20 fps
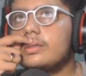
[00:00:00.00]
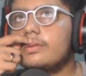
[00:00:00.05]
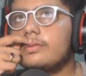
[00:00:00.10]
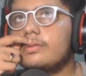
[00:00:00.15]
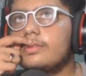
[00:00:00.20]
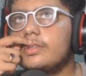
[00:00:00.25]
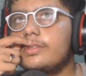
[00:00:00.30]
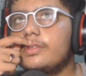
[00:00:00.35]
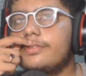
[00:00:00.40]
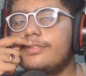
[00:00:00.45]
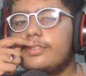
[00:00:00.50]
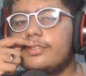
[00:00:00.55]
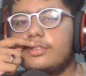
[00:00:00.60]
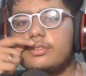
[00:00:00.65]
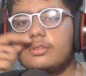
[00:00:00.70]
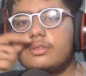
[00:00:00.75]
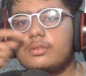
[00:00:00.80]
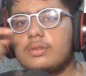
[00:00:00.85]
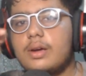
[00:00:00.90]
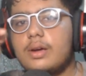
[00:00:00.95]
if
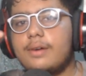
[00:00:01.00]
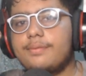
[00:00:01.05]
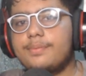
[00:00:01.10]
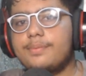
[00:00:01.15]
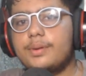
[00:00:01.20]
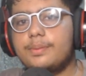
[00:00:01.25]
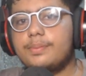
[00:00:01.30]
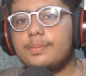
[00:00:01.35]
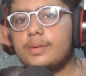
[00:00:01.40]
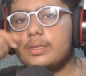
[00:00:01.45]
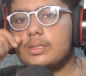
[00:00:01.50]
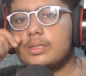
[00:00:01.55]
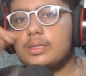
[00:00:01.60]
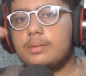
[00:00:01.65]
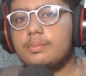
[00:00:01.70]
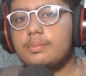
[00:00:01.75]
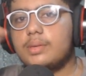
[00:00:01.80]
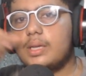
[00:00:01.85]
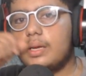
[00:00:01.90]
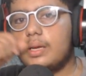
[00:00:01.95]
you have prepared
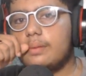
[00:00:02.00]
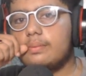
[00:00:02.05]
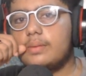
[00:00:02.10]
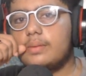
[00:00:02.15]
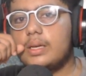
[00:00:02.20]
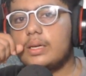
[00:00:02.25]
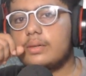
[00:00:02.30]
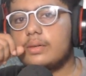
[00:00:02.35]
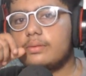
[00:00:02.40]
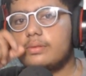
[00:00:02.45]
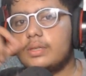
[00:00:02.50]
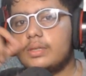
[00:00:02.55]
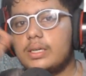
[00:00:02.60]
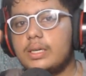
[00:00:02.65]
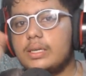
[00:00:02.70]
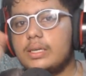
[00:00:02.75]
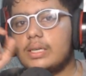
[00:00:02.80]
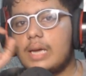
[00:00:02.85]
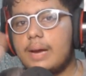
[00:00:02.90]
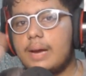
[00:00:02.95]
some time like for
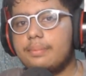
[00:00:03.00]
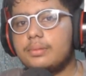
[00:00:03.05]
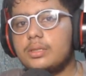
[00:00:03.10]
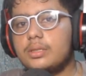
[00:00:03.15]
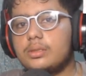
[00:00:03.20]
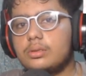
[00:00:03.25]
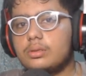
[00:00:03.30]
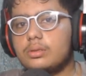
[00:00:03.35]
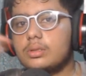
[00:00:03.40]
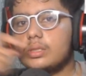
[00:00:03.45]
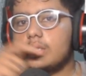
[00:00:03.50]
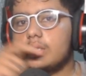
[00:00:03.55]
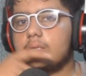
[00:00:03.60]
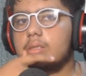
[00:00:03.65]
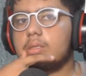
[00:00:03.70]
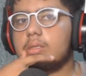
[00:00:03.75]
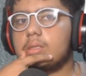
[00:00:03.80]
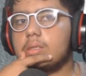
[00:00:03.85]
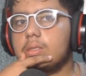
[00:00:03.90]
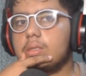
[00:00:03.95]
any aptitude
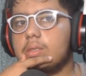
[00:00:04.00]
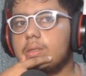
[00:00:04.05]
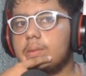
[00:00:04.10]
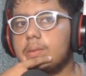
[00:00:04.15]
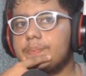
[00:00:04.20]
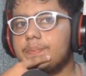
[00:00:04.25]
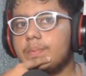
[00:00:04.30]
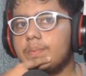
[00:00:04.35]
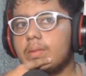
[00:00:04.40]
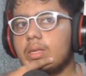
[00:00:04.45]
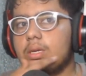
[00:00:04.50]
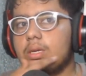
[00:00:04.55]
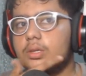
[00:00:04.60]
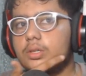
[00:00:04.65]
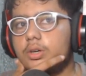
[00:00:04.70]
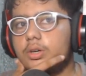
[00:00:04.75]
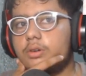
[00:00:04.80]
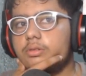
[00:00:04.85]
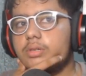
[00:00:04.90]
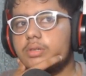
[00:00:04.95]
test,
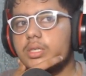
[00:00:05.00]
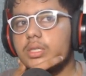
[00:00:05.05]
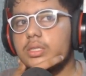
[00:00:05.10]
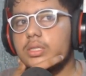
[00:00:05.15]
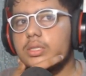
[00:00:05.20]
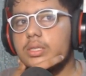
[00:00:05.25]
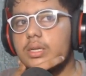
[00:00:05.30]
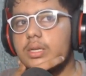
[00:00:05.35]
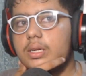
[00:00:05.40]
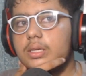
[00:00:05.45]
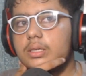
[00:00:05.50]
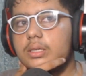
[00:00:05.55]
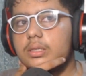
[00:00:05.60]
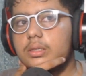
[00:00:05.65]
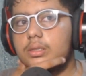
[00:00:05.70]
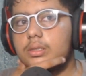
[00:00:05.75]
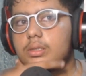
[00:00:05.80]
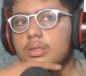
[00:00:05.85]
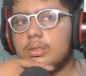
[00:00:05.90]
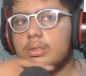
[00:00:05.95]
nowadays
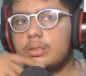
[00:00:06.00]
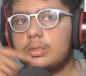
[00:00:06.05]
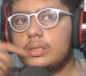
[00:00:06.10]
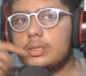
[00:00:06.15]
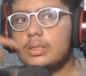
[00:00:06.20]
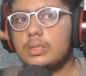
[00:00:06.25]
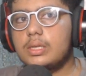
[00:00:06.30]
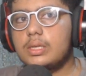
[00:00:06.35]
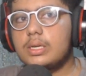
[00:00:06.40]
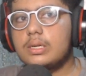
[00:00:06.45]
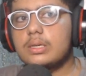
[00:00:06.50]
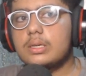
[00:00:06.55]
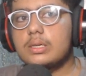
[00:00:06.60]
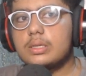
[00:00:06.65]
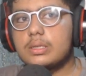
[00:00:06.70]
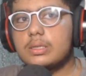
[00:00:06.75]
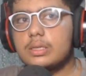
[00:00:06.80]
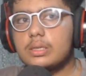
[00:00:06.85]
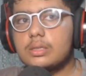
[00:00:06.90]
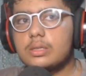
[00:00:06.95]
in the
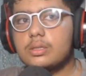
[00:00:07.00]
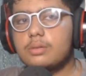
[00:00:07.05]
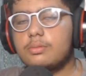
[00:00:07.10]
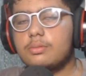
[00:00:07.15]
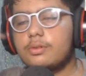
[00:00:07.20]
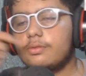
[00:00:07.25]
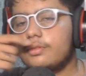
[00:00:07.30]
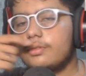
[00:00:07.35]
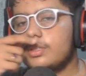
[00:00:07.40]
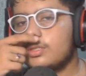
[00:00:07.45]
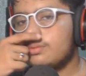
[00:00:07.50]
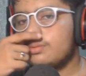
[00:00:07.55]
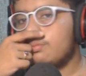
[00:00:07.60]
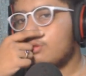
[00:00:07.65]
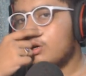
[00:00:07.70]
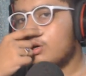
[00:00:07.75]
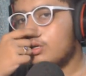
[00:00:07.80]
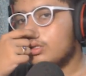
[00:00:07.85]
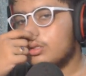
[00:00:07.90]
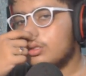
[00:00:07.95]
entrance exam of these
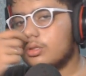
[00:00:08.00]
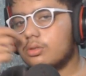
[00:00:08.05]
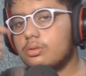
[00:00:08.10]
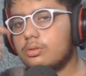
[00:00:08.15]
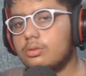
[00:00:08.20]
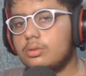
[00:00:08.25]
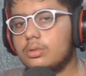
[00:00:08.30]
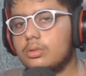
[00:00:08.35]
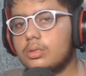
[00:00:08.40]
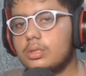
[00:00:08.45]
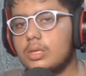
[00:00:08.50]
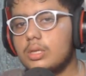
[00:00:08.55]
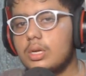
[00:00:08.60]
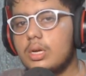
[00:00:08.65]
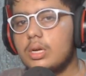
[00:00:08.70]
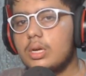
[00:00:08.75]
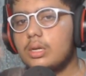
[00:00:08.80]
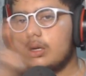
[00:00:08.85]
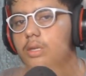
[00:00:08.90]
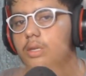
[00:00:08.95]
modern schools,
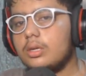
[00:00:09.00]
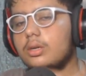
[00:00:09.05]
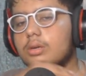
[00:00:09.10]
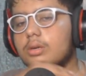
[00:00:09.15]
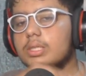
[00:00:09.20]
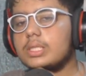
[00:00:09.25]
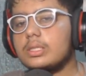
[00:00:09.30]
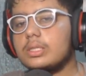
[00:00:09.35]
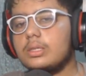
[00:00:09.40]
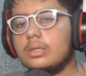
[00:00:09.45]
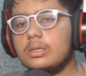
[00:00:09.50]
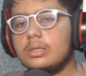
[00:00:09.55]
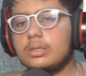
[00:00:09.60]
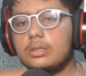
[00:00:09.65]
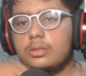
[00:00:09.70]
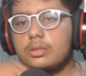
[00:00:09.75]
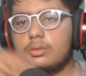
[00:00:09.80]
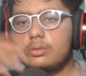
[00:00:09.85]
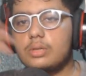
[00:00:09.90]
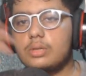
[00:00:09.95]
they are asking you the